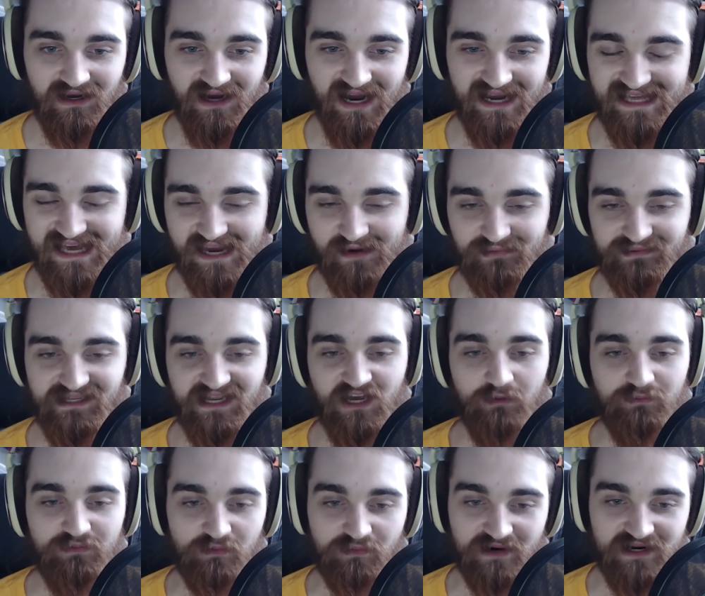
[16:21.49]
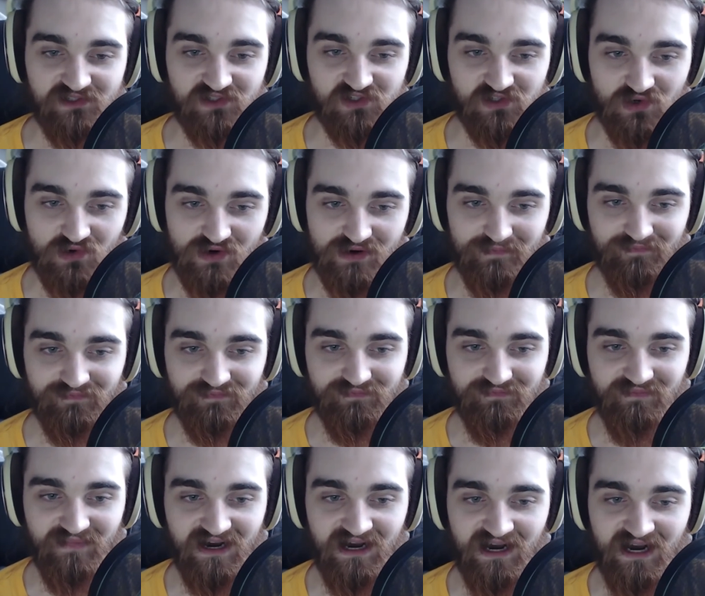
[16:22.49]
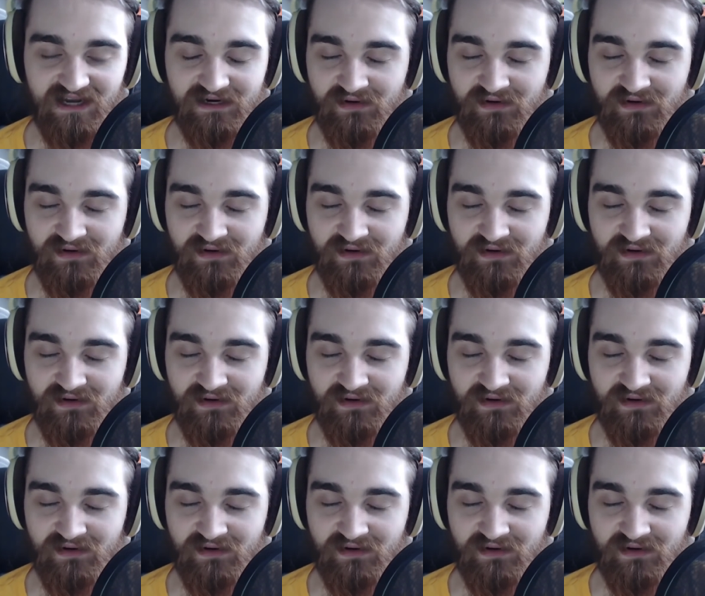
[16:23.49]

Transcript: I can't really help you brainstorm. I